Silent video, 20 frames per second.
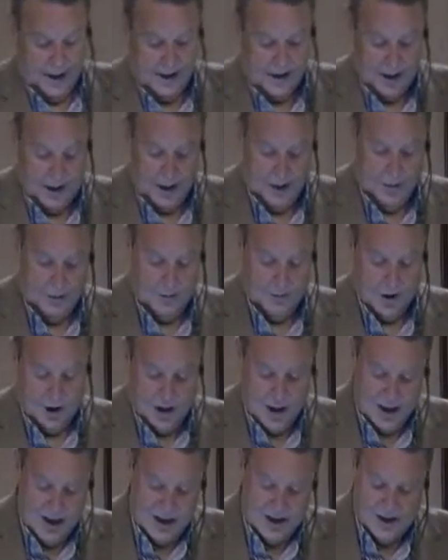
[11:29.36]
And
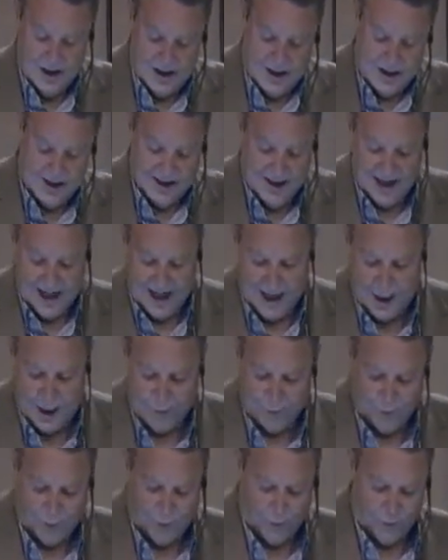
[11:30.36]
so Jesus'
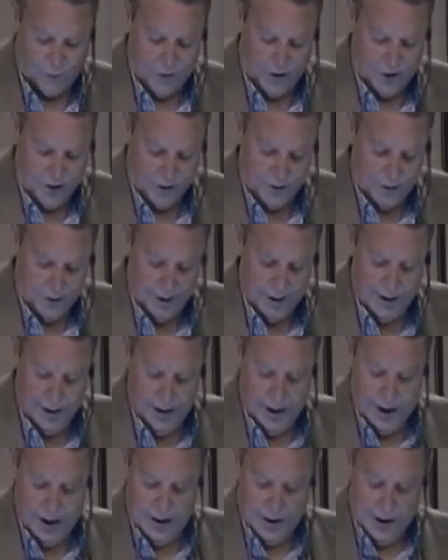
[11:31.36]
death
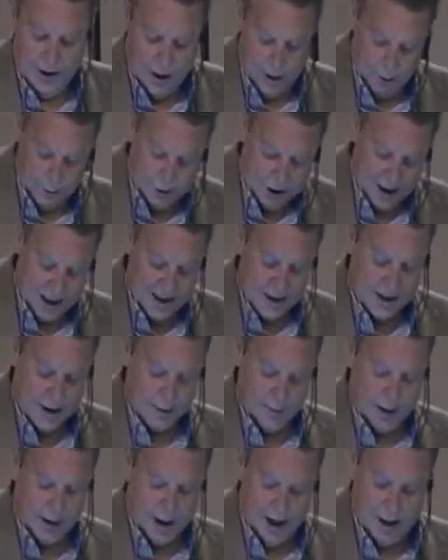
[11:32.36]
fulfilled the Old
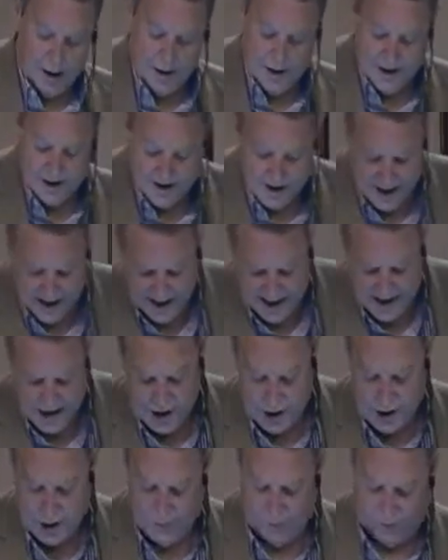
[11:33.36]
Testament law, his
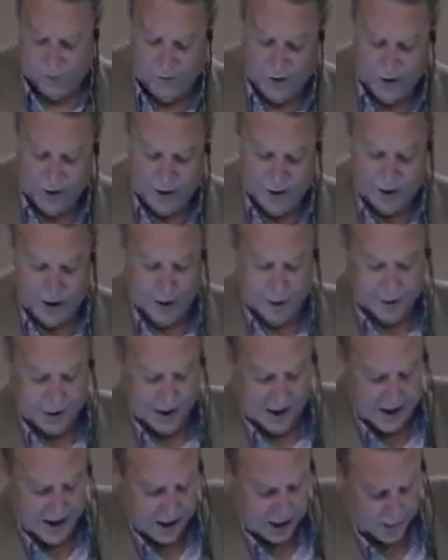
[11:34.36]
teachings fulfilled
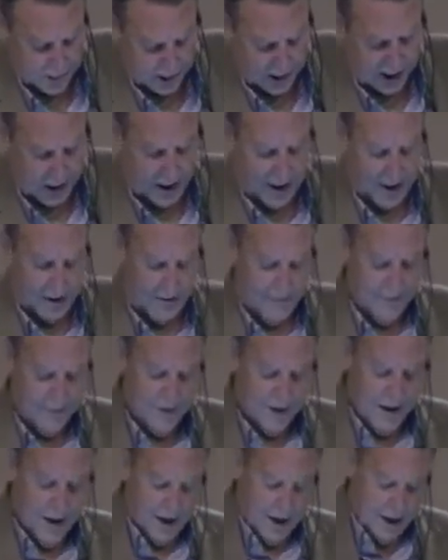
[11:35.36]
the Old Testament
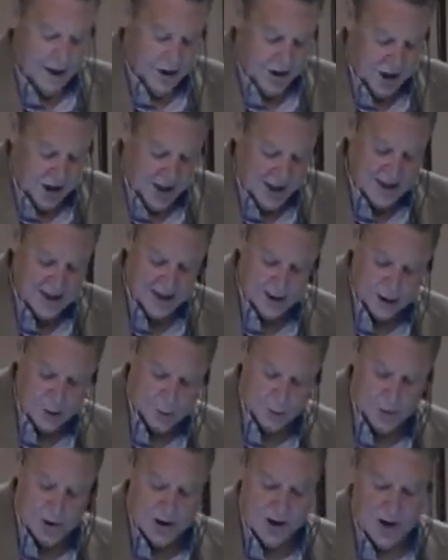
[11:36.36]
law.
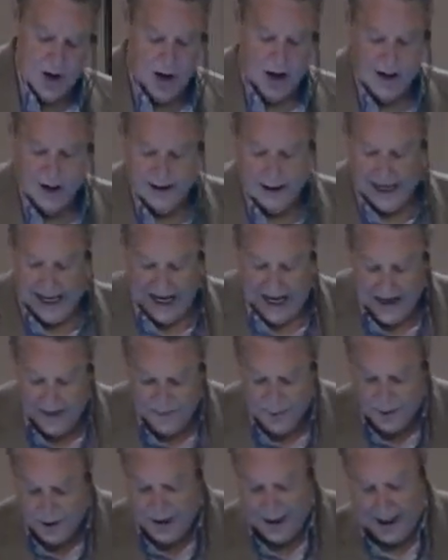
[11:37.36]
Jesus was not
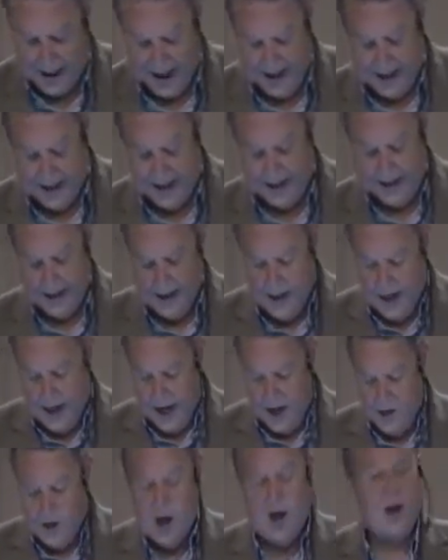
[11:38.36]

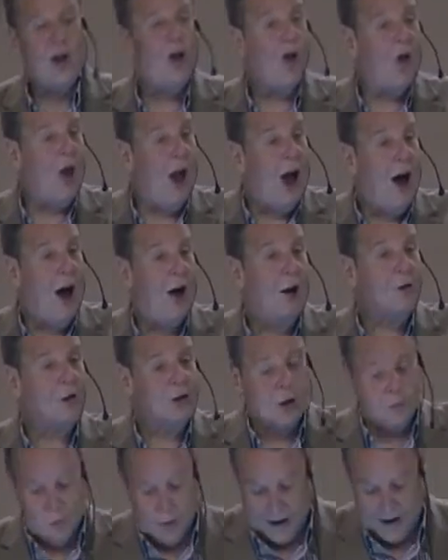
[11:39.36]
advocating that the
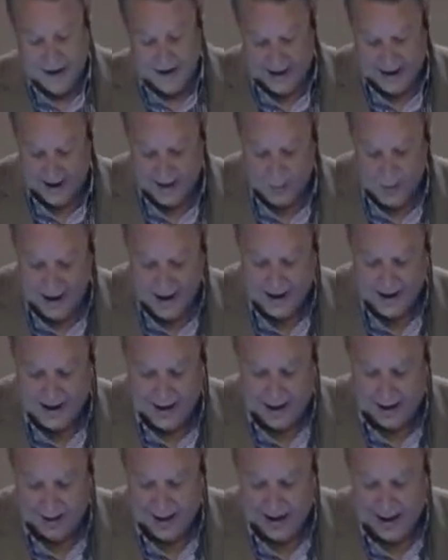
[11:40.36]
law should be
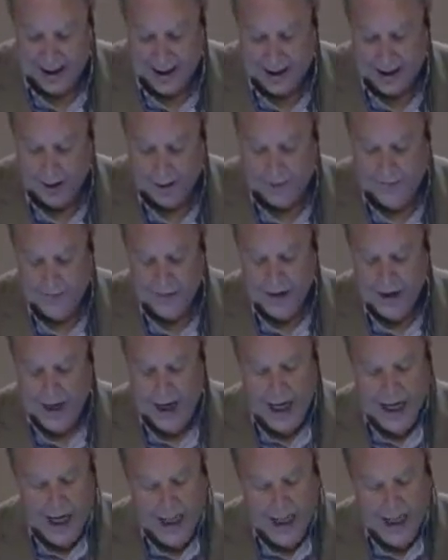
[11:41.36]
dismissed altogether.